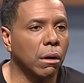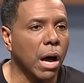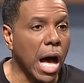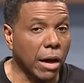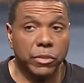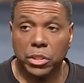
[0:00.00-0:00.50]

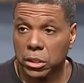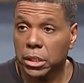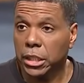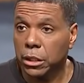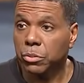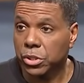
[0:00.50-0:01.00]
Obviously,
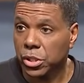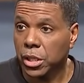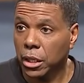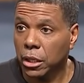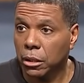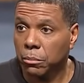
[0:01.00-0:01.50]
he was
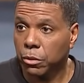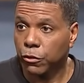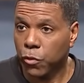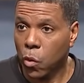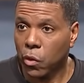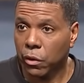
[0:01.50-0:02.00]
sinning
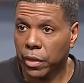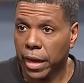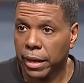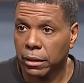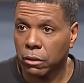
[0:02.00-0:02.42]
before that,